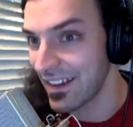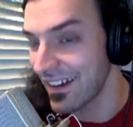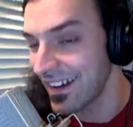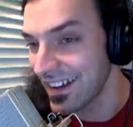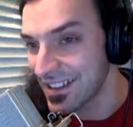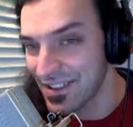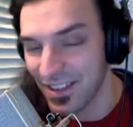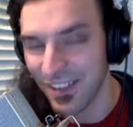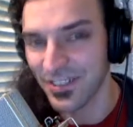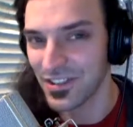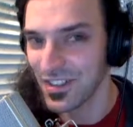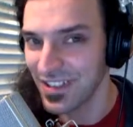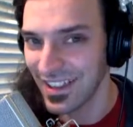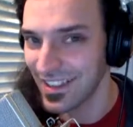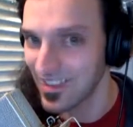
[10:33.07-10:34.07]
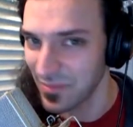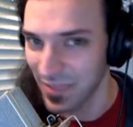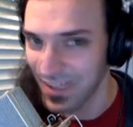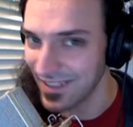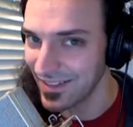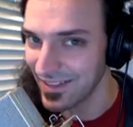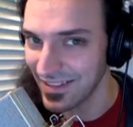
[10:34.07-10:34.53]
it's all just kind of
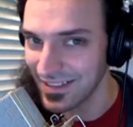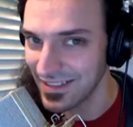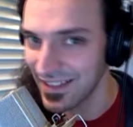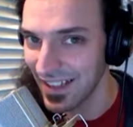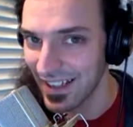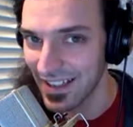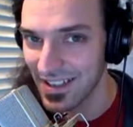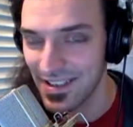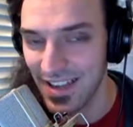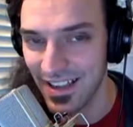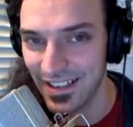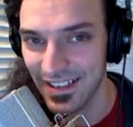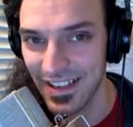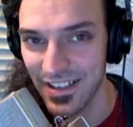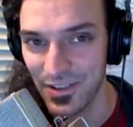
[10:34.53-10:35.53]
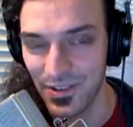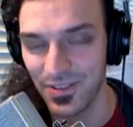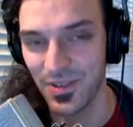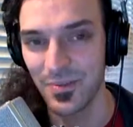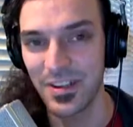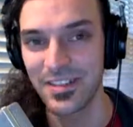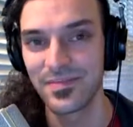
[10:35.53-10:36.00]
been, I guess, second nature
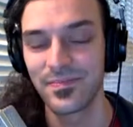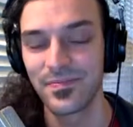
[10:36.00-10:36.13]
to me.